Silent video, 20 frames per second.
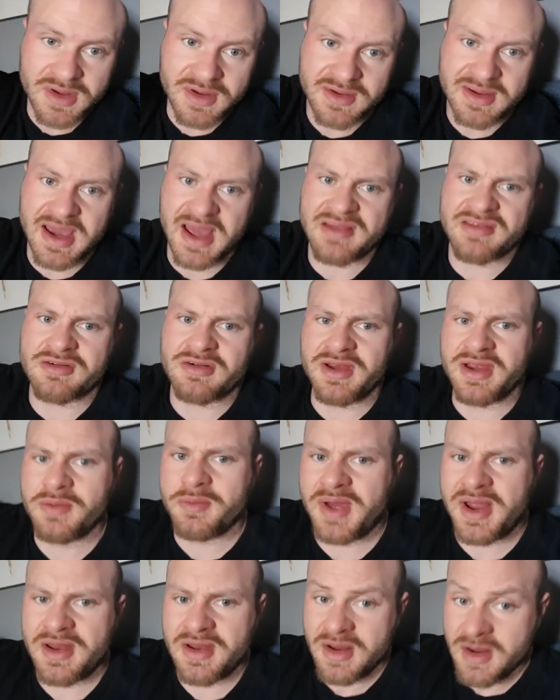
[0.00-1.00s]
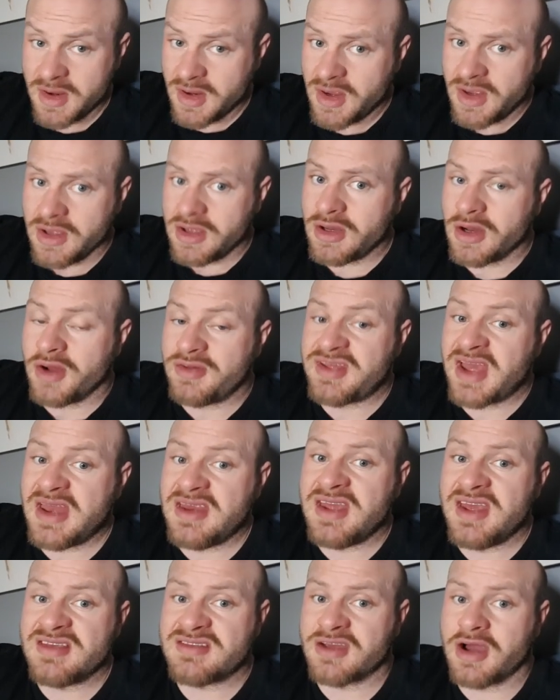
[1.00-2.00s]
category. When, you know, 10
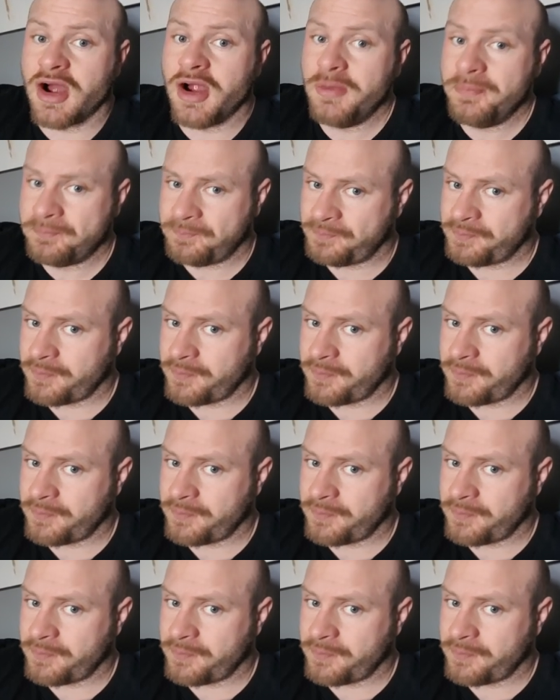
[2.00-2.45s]
years ago,